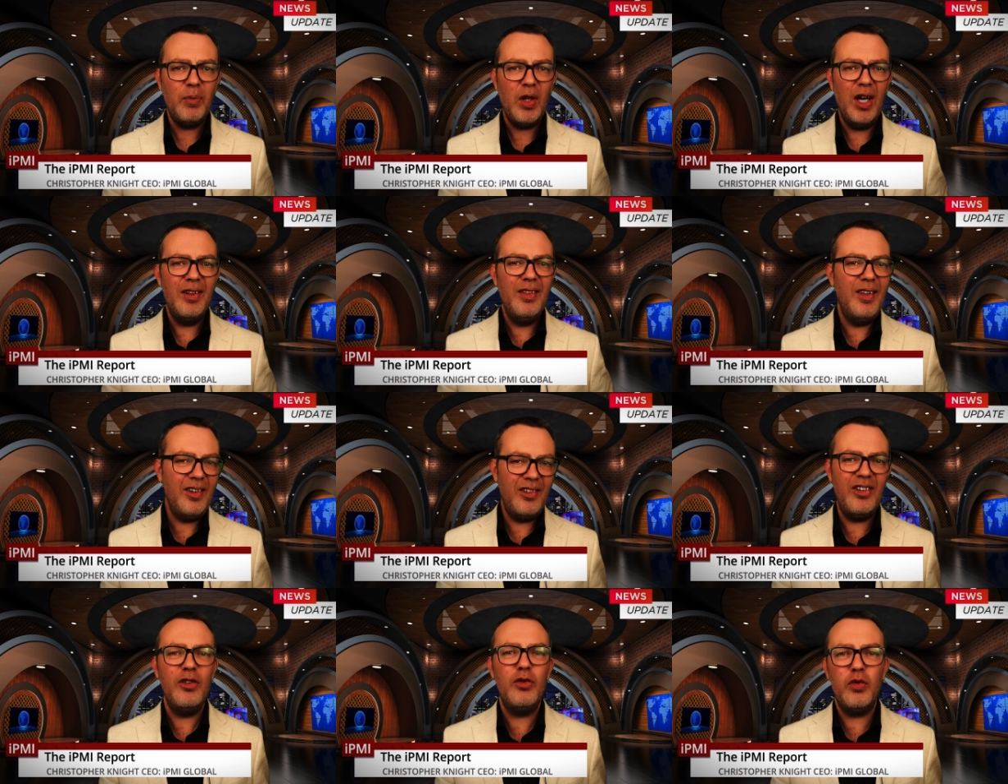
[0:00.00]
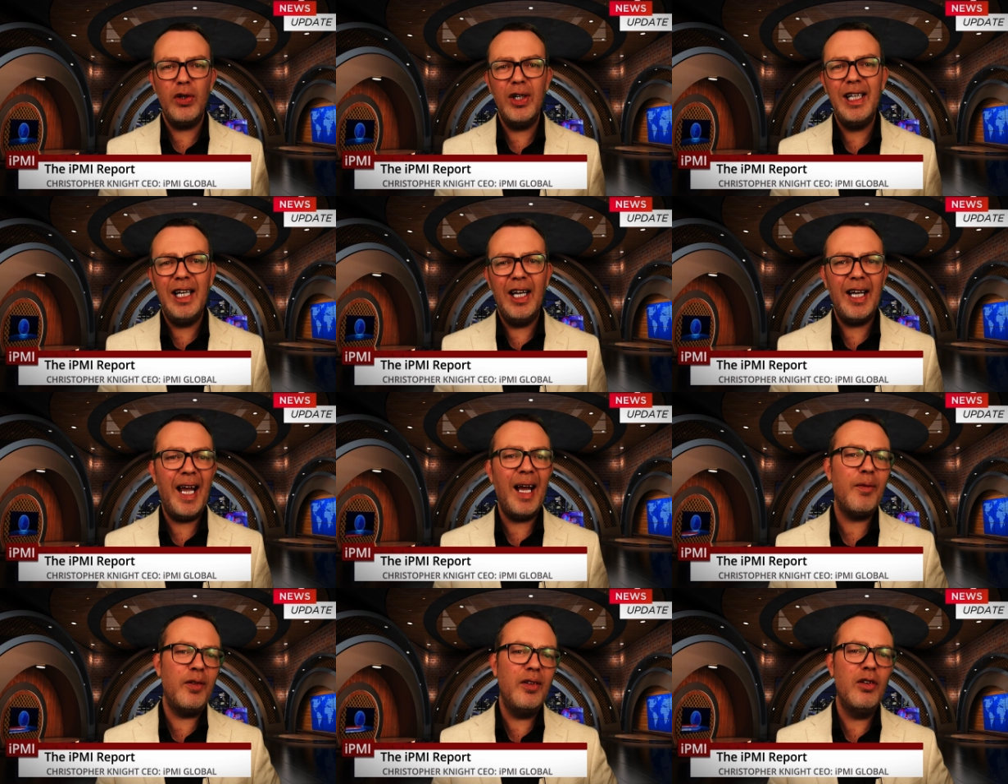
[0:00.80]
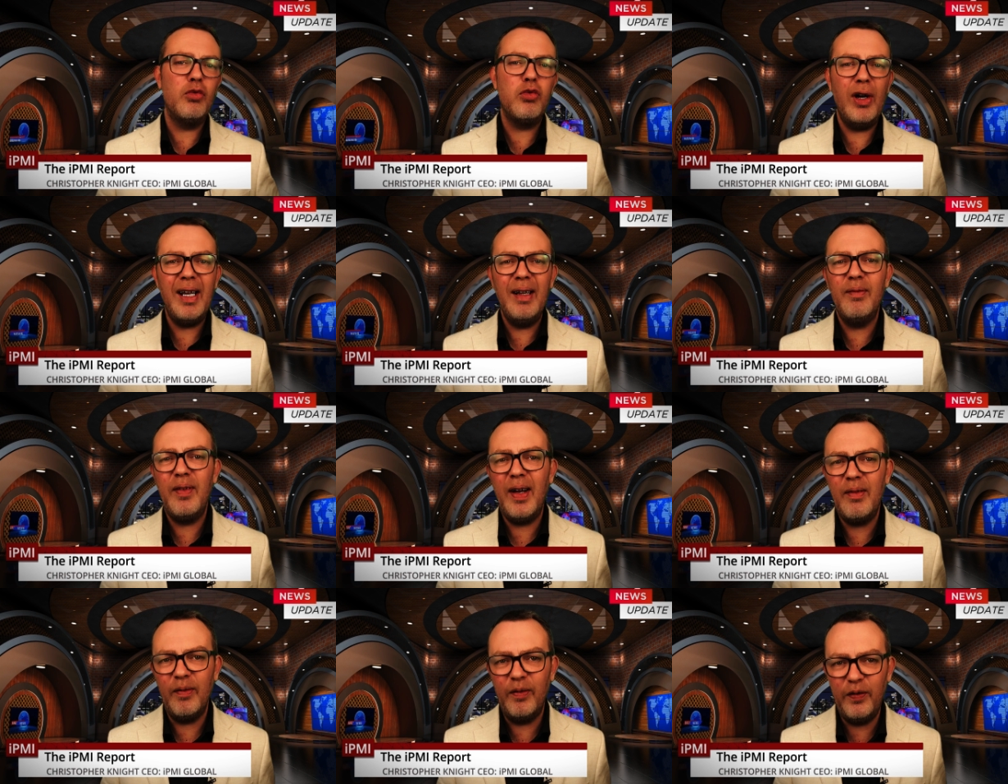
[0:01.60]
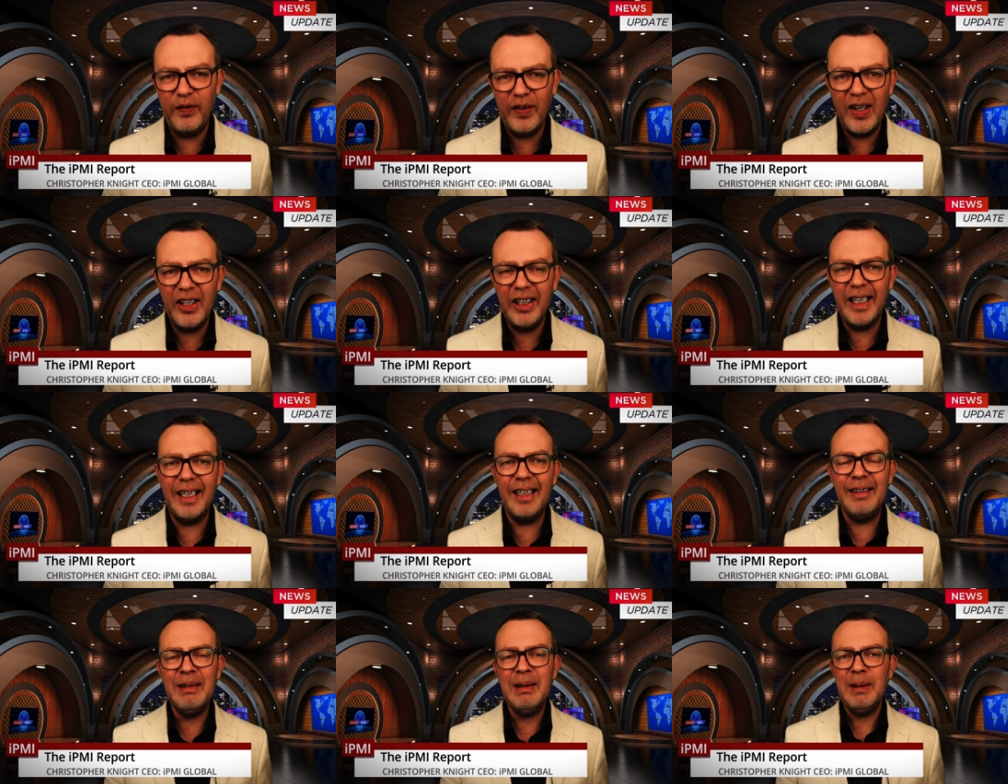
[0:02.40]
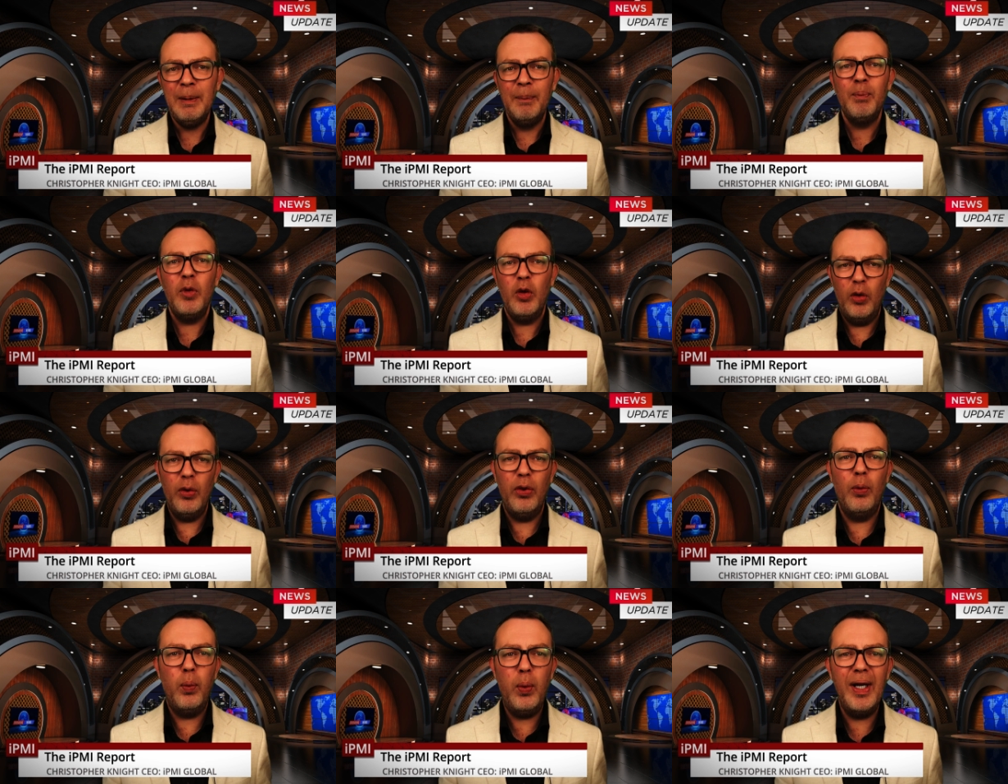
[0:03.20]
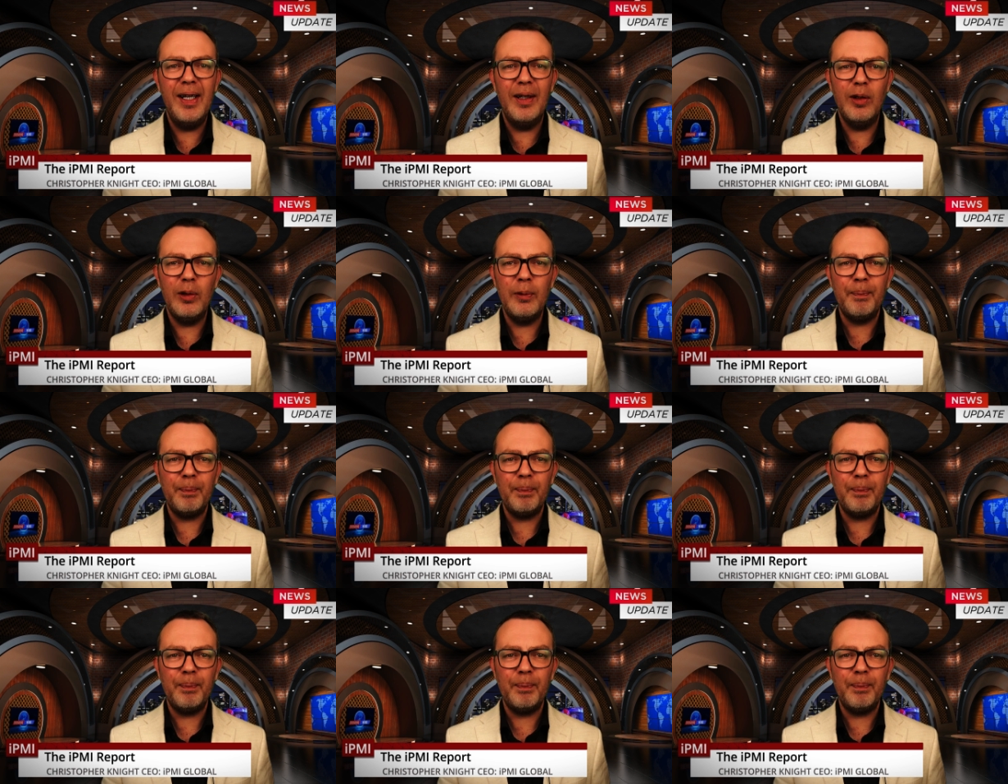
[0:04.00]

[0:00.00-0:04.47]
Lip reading: and this is really like having to reinvent fire or the wheel.